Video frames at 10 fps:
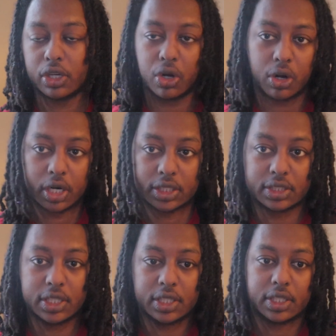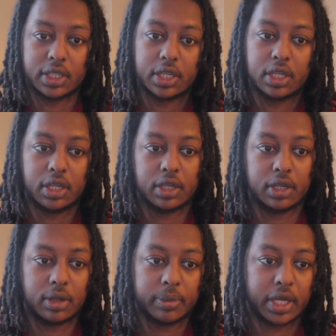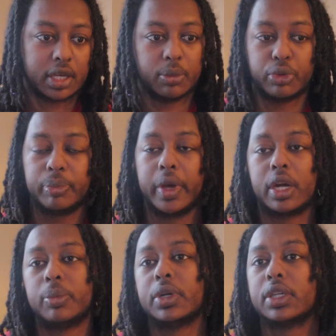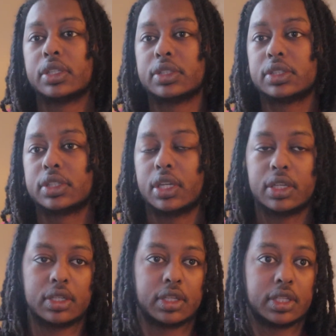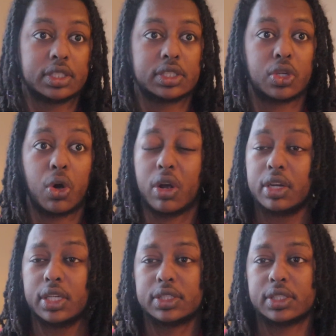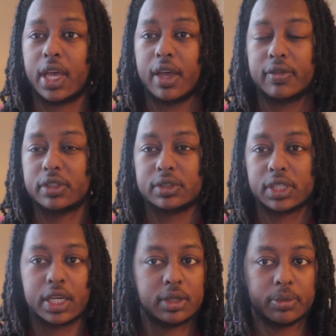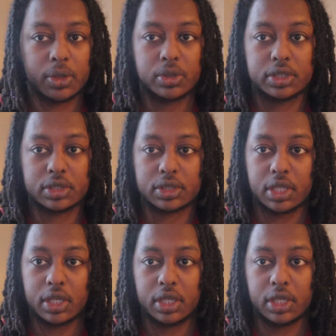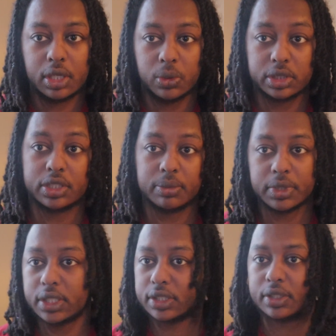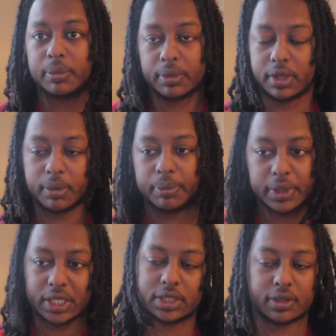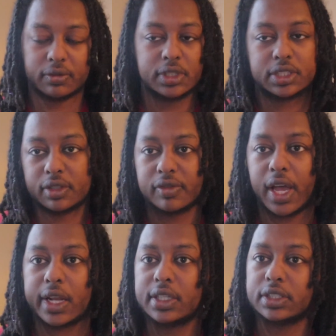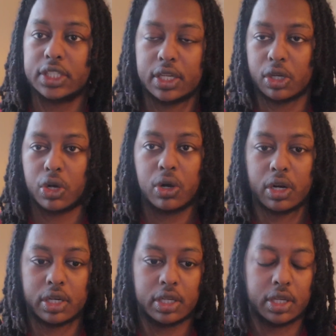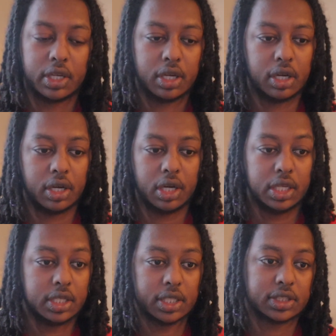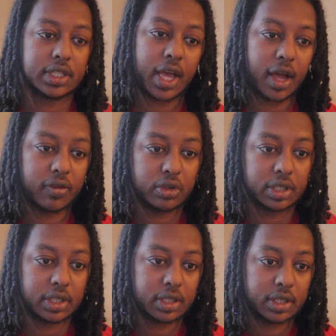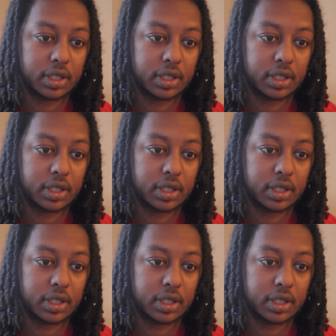cards that come with better perks. This card doesn't have a sign-up bonus, which to me is the biggest convincing factor to get a card. It doesn't have one,